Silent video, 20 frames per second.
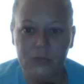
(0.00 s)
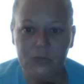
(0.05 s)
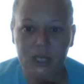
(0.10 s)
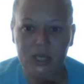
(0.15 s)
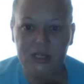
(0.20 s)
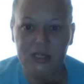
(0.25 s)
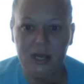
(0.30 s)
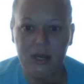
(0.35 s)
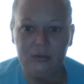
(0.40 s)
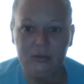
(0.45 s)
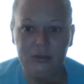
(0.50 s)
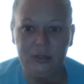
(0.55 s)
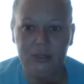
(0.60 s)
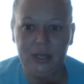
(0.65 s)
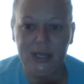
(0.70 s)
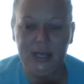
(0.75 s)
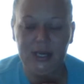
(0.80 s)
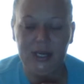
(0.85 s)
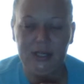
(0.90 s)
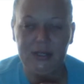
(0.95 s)
Now, the
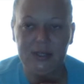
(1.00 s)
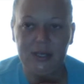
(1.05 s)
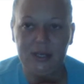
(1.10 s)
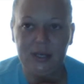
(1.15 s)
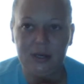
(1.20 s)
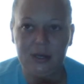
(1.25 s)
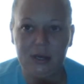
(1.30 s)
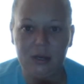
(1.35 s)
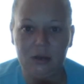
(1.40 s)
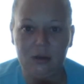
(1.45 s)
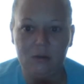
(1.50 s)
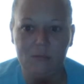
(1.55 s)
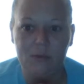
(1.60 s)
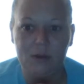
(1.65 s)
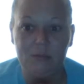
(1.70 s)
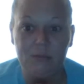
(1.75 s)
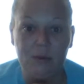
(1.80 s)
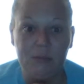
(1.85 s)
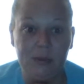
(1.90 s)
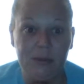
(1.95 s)
lady that I call
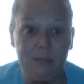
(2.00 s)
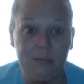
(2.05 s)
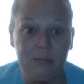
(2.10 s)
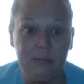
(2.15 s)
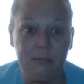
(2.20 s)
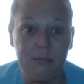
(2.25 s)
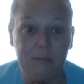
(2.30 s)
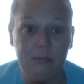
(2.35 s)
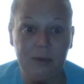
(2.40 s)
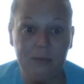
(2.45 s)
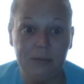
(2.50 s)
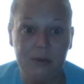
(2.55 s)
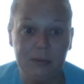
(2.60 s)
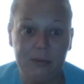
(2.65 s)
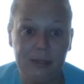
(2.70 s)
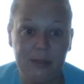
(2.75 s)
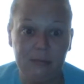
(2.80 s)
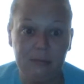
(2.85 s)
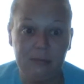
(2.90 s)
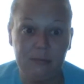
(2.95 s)
my
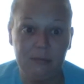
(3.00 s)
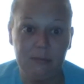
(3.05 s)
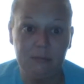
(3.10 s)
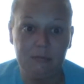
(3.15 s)
monkey